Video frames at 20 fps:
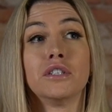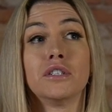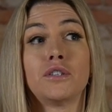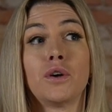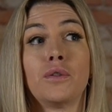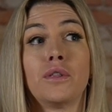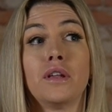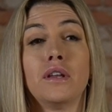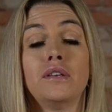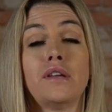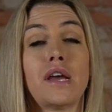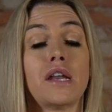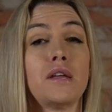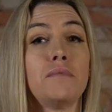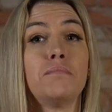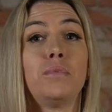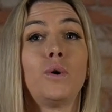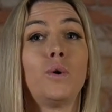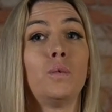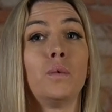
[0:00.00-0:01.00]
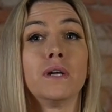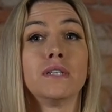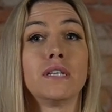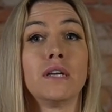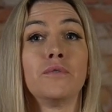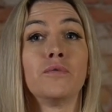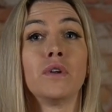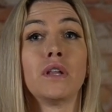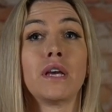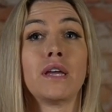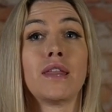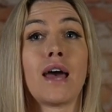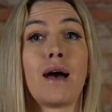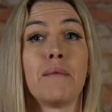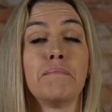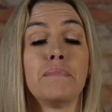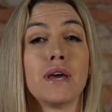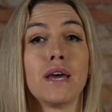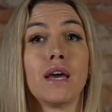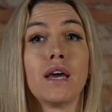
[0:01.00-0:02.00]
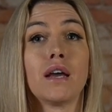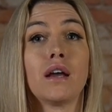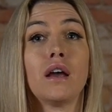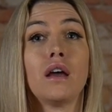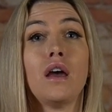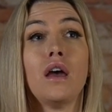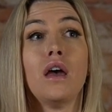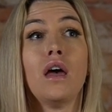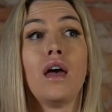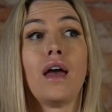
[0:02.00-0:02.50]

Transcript: And so the dating pool wasn't really that big.